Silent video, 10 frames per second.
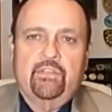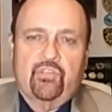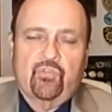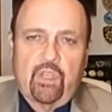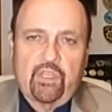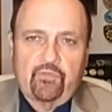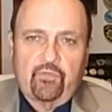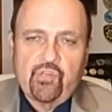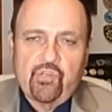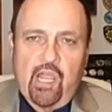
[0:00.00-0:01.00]
It's a
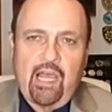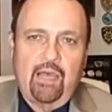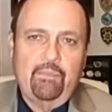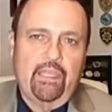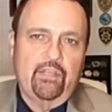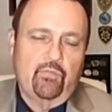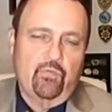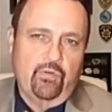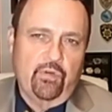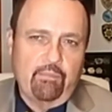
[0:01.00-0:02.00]
stressful job. And you
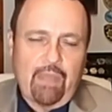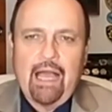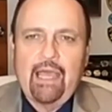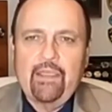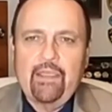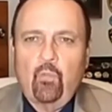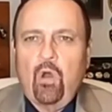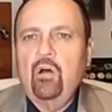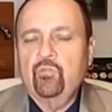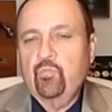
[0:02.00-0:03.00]
were doing it behind the
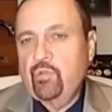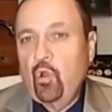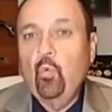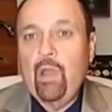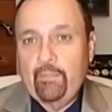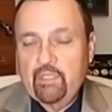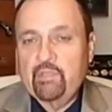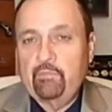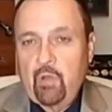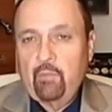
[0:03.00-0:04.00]
walls with no
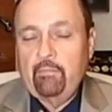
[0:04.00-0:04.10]
weapons,